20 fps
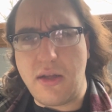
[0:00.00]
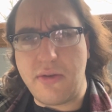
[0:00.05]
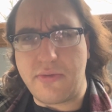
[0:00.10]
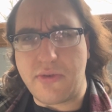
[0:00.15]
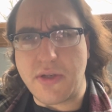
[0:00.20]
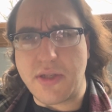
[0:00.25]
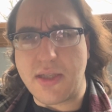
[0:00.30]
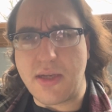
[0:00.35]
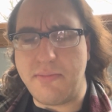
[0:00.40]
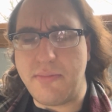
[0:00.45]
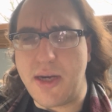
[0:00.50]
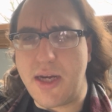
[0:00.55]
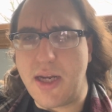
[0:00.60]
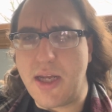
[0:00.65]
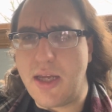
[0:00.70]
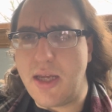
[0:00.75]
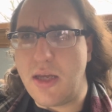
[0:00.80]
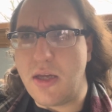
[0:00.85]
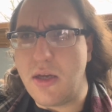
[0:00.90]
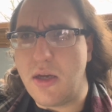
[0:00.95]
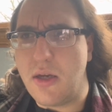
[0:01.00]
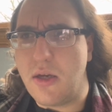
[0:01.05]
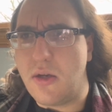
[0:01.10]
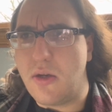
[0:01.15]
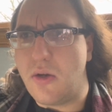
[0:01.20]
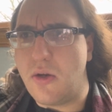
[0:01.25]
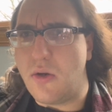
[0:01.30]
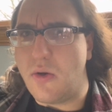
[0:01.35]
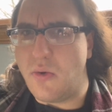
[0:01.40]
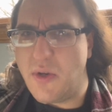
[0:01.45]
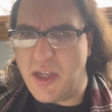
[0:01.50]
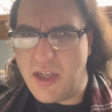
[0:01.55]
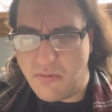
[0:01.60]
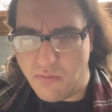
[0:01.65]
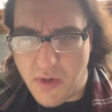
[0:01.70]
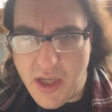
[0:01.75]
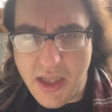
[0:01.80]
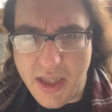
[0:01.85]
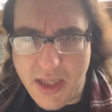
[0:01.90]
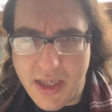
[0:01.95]
for somebody who
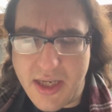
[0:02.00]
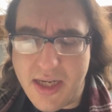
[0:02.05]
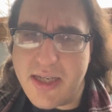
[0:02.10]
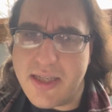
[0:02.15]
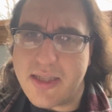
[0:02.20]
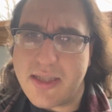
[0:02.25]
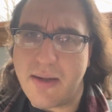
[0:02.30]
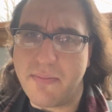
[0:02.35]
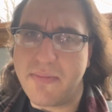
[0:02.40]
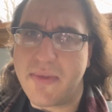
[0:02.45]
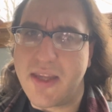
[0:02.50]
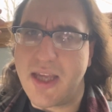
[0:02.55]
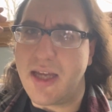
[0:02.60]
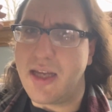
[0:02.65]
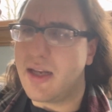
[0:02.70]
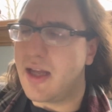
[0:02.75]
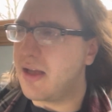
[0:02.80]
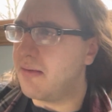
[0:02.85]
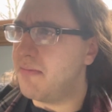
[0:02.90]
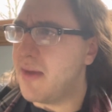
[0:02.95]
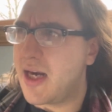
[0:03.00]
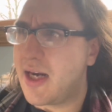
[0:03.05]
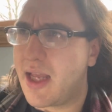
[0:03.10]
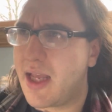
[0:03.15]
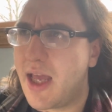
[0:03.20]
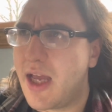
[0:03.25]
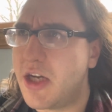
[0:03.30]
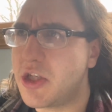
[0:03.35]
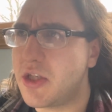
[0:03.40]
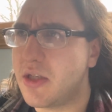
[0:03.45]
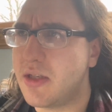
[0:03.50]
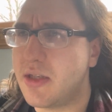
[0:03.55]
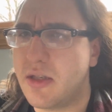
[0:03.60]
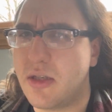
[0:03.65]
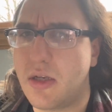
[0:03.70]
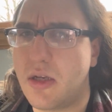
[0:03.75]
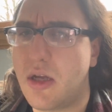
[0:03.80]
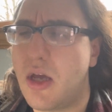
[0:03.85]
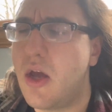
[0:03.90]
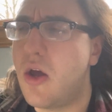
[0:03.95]
really needs something like
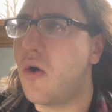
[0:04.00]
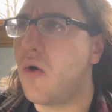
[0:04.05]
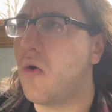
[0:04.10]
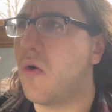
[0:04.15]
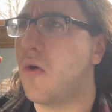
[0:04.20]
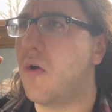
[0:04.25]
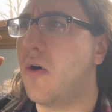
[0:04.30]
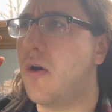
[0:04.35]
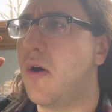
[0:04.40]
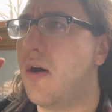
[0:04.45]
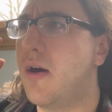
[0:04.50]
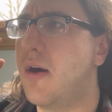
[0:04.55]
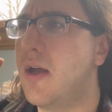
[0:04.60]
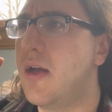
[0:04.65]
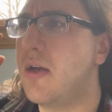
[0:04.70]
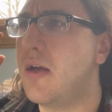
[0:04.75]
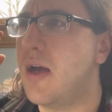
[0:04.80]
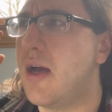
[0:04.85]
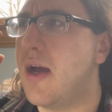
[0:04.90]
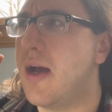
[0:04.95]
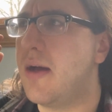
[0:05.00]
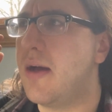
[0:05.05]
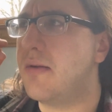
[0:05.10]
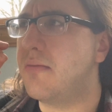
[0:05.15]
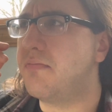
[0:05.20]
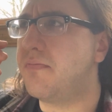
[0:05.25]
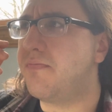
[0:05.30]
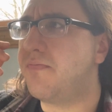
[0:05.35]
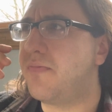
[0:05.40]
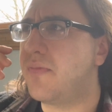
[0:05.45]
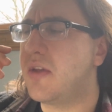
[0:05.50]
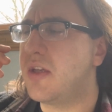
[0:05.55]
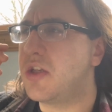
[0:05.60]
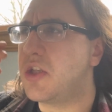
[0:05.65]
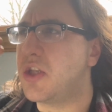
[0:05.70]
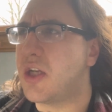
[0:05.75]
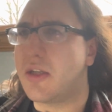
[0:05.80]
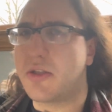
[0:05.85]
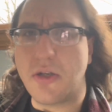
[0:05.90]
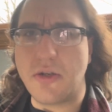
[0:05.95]
medication or
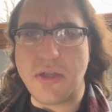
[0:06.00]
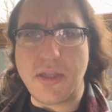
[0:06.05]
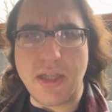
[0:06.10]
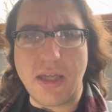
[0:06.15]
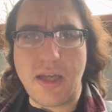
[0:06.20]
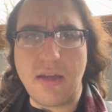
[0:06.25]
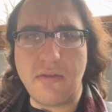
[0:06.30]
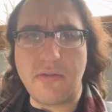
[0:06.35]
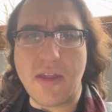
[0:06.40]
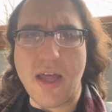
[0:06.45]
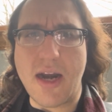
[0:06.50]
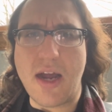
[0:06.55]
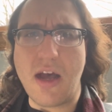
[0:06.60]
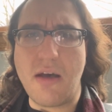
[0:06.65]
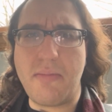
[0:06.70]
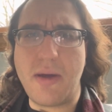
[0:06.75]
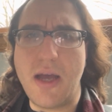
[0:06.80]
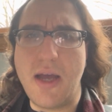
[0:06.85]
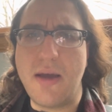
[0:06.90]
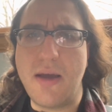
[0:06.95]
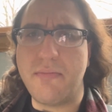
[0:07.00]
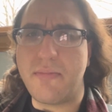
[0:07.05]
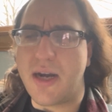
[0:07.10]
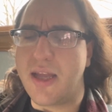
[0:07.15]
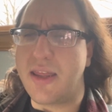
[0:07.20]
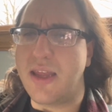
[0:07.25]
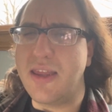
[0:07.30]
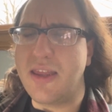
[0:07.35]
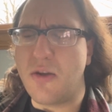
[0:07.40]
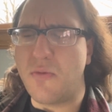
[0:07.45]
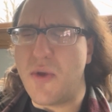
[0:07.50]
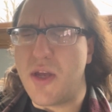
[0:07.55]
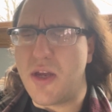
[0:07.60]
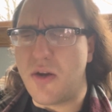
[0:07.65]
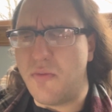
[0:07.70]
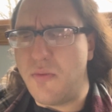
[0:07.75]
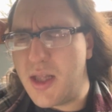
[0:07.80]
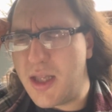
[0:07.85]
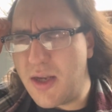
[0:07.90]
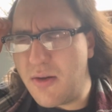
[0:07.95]
shelter to give that up, but I think that we
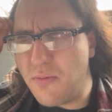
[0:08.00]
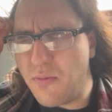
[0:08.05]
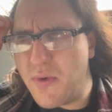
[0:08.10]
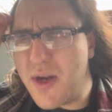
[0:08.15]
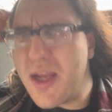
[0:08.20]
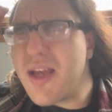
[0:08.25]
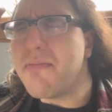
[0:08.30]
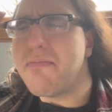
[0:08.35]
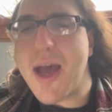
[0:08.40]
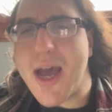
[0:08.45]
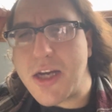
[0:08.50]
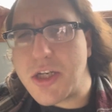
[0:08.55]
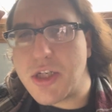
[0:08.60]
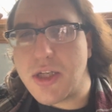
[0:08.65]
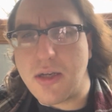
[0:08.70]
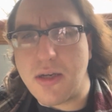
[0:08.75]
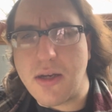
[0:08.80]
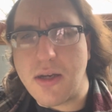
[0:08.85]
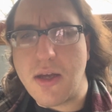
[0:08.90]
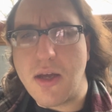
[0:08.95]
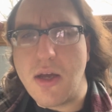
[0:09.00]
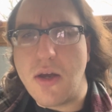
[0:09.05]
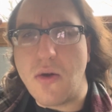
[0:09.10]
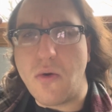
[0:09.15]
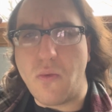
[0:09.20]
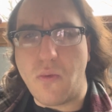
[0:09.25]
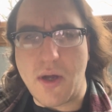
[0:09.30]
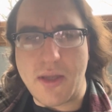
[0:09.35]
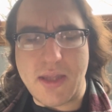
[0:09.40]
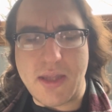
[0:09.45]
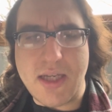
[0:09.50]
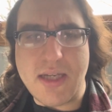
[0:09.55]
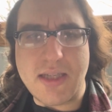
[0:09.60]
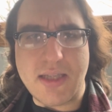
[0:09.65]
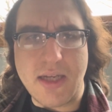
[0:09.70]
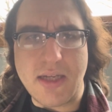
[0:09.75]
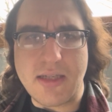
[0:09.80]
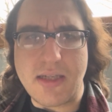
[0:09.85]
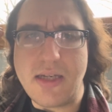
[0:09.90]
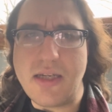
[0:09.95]
can really reimagine what these
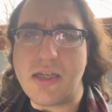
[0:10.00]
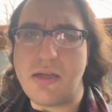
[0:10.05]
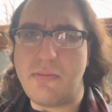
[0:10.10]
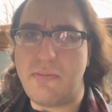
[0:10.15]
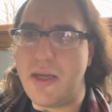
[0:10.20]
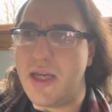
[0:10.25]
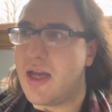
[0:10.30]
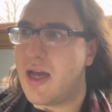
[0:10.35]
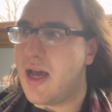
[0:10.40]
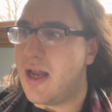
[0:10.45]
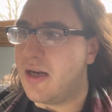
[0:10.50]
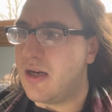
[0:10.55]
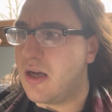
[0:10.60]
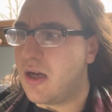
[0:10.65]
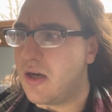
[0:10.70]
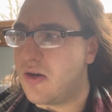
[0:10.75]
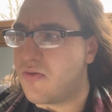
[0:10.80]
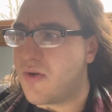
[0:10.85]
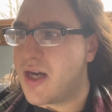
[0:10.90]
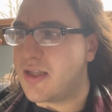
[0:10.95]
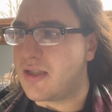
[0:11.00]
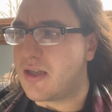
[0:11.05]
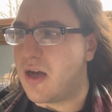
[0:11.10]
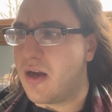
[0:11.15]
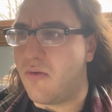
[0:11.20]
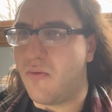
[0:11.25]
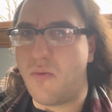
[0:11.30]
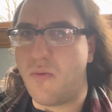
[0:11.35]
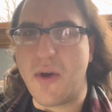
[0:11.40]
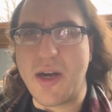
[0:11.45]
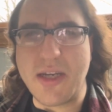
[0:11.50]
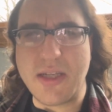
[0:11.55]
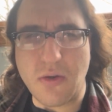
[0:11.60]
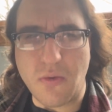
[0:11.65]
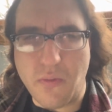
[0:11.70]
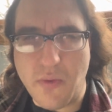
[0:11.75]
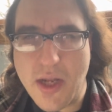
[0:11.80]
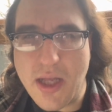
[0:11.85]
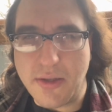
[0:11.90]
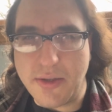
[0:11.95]
things need to be and address on what is a
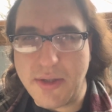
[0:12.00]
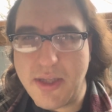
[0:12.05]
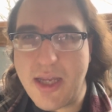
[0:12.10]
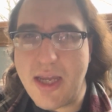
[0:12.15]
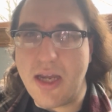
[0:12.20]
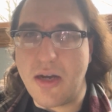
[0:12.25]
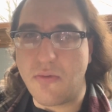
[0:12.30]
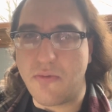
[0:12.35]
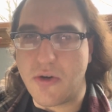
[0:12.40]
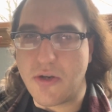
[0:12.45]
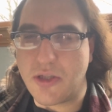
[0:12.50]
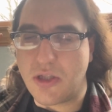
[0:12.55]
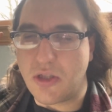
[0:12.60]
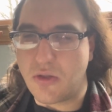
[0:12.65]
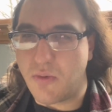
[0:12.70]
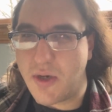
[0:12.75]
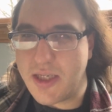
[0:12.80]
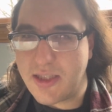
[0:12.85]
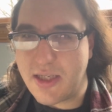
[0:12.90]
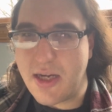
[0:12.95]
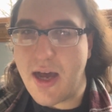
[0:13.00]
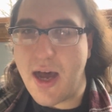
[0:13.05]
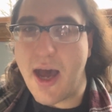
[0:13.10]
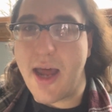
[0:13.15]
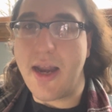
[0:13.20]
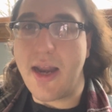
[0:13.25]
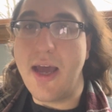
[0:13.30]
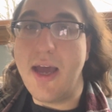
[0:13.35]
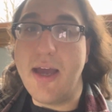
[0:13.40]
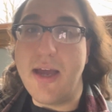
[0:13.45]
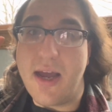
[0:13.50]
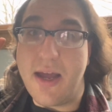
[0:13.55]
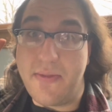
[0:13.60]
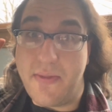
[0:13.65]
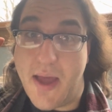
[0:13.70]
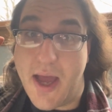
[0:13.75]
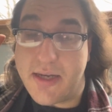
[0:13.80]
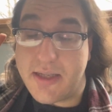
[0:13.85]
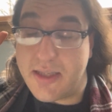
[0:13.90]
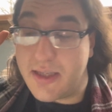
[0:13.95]
real need versus what is not.
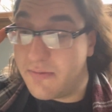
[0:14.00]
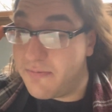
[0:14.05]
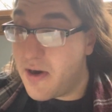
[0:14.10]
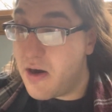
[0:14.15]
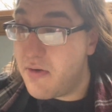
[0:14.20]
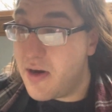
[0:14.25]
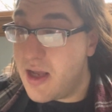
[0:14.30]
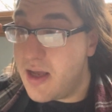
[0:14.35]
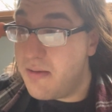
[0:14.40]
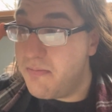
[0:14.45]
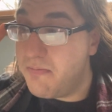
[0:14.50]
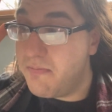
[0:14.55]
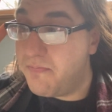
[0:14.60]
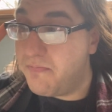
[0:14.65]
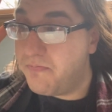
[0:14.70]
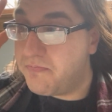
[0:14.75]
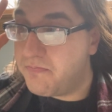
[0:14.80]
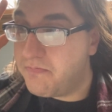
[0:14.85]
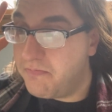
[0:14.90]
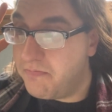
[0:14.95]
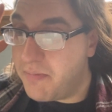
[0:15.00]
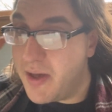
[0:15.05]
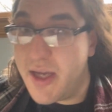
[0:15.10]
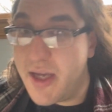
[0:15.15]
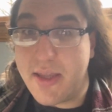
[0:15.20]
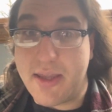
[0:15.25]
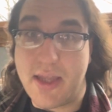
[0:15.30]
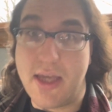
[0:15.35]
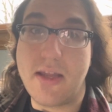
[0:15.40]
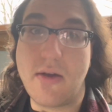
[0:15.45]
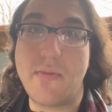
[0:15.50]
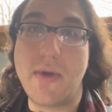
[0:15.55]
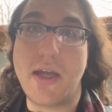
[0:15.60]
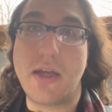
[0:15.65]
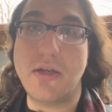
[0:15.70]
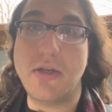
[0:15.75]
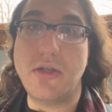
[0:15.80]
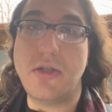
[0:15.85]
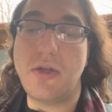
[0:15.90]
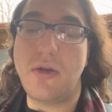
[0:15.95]
And that's a very big thing that we
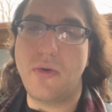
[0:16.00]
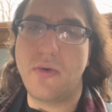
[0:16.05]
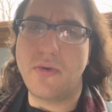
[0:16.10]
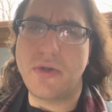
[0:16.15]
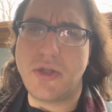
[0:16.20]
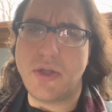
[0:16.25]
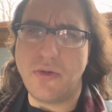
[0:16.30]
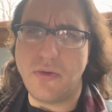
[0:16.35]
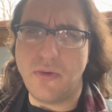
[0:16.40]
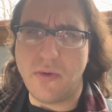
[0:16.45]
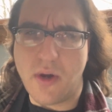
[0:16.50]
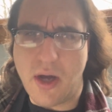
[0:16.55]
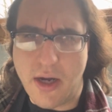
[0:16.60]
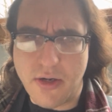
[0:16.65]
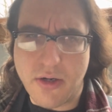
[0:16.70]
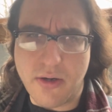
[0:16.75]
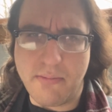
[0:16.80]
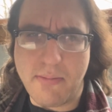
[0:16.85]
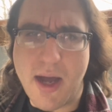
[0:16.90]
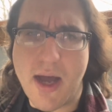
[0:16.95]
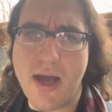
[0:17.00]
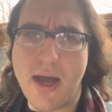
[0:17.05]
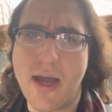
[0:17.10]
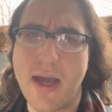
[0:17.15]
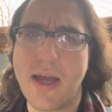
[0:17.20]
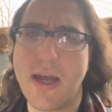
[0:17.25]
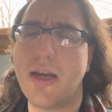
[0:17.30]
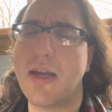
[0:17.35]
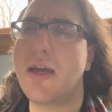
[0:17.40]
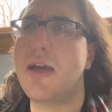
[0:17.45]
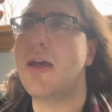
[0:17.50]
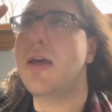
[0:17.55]
can do to undermine